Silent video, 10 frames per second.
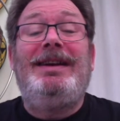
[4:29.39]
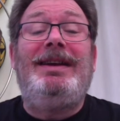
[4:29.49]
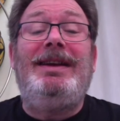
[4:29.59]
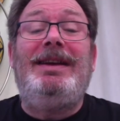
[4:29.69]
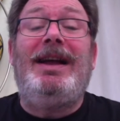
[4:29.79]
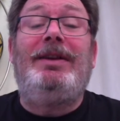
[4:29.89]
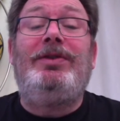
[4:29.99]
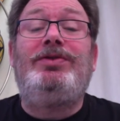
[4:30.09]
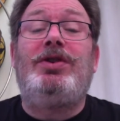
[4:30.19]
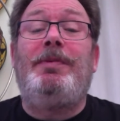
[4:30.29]
he yelled,
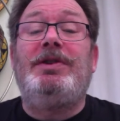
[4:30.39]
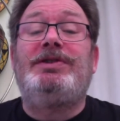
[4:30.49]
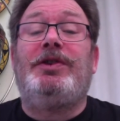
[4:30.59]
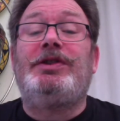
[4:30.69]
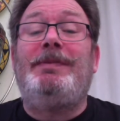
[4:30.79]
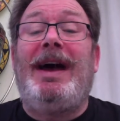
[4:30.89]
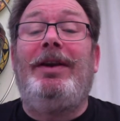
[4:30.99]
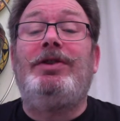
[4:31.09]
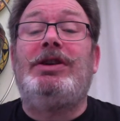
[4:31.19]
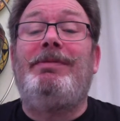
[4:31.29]
dropping a saucepan
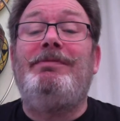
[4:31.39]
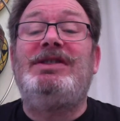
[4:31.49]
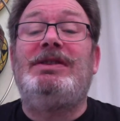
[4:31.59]
on top of Mr.